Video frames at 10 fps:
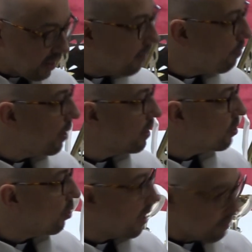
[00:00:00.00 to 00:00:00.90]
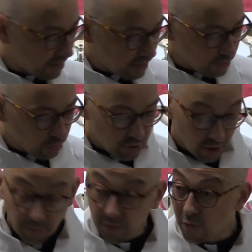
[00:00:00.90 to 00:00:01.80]
guinea pigs or hamsters or
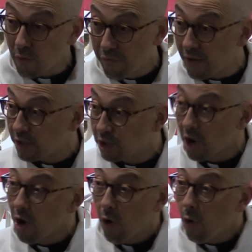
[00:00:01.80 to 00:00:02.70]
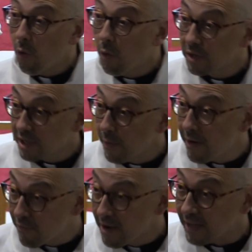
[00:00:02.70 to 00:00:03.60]
gerbils or fish or
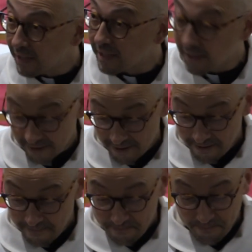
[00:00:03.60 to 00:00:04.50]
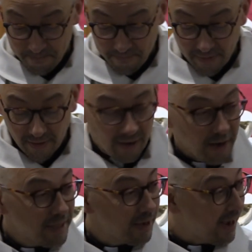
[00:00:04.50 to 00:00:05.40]
whatsoever it is.
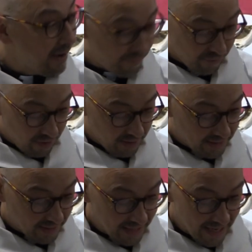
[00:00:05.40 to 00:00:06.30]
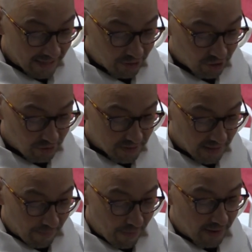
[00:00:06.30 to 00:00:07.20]
I think our variety in
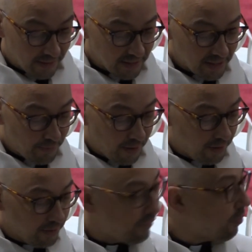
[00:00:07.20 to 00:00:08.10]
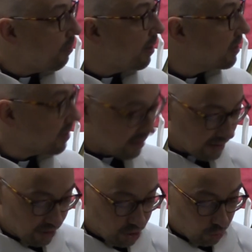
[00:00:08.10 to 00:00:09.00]
choosing pets is part of what makes us
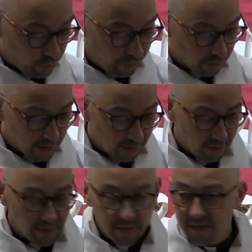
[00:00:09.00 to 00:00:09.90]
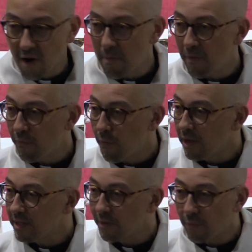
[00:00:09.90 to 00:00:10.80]
the joyful kaleidoscope of
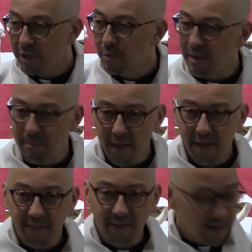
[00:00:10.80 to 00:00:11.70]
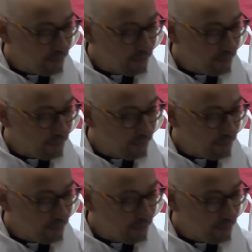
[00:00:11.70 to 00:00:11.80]
ways in which we bear that